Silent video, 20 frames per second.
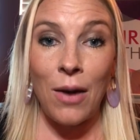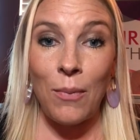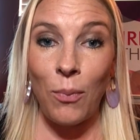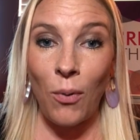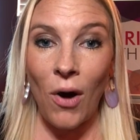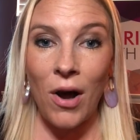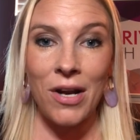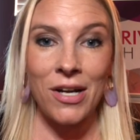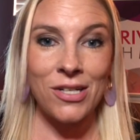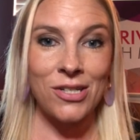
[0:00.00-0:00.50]

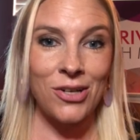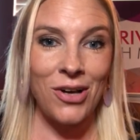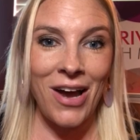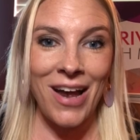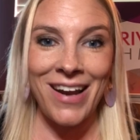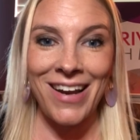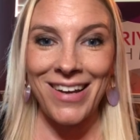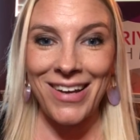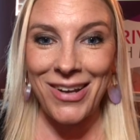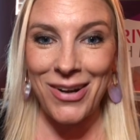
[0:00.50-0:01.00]
product
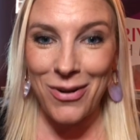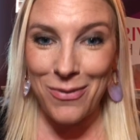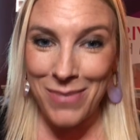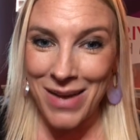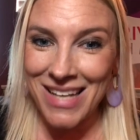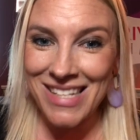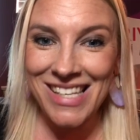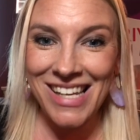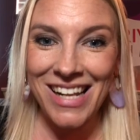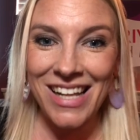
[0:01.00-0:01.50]
credit. You know,
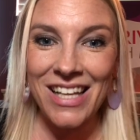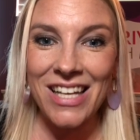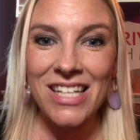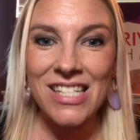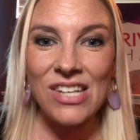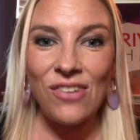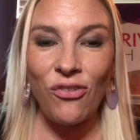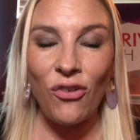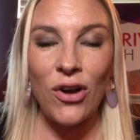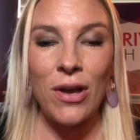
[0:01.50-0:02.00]
basically
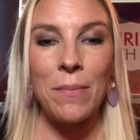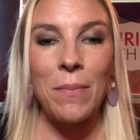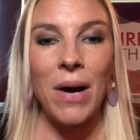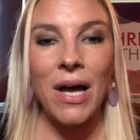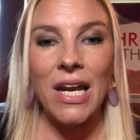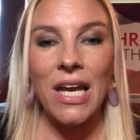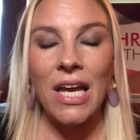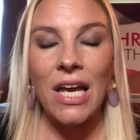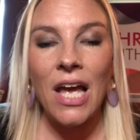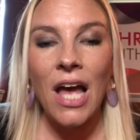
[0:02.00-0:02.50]
it's free
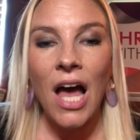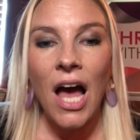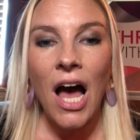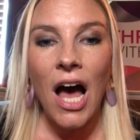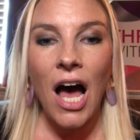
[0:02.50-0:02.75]
money.